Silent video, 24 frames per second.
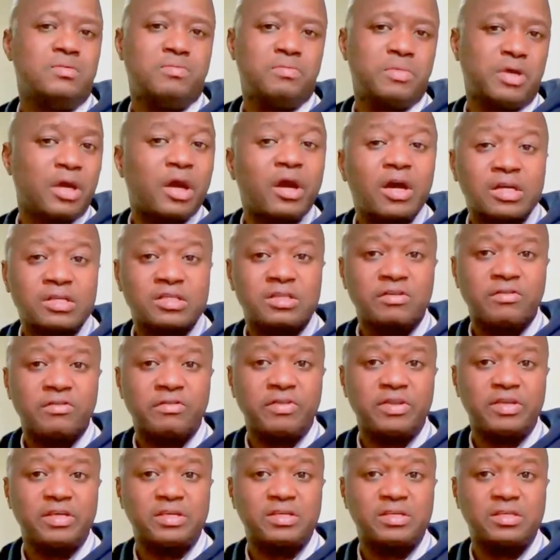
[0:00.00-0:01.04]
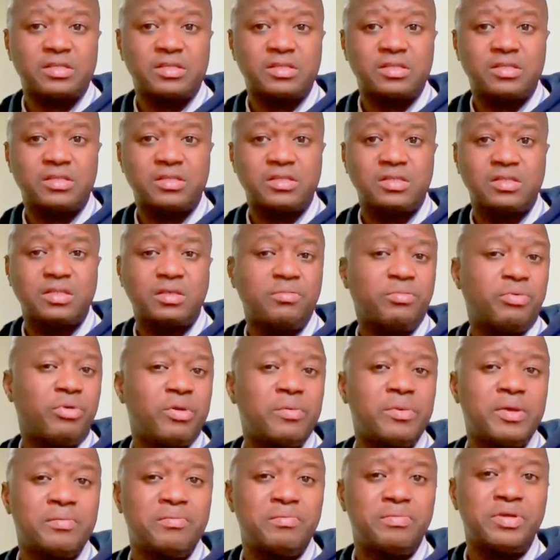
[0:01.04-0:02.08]
because of this, the
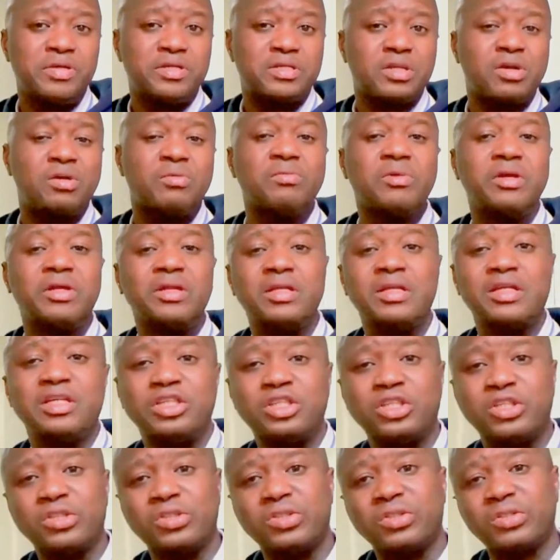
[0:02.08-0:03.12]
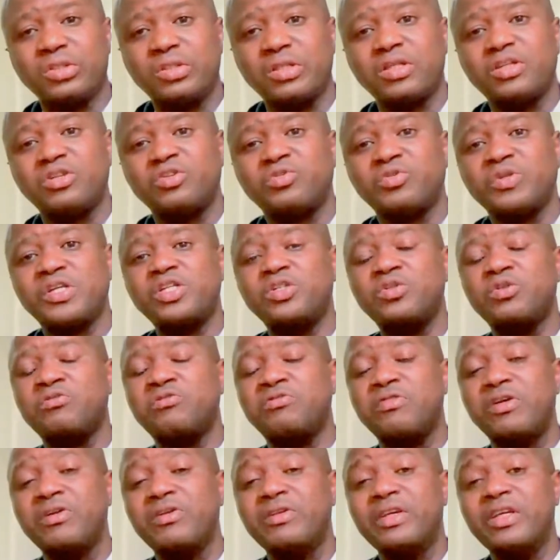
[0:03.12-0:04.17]
Bremen Peace Commendation and the Threshold
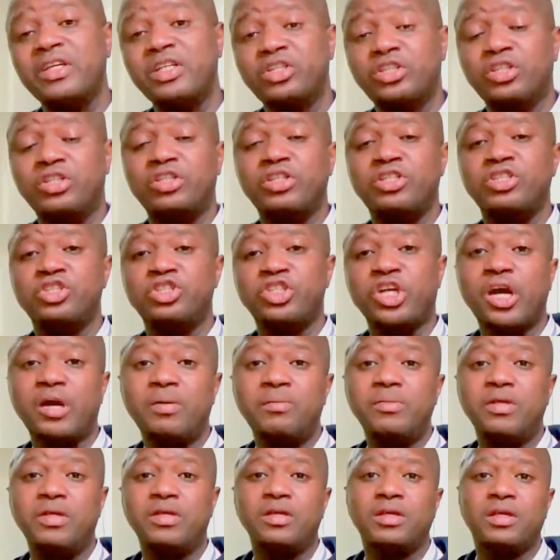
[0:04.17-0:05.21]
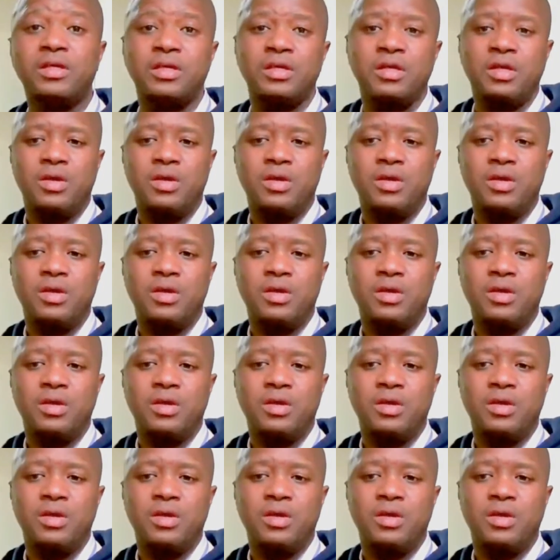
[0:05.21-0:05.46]
Foundation in Germany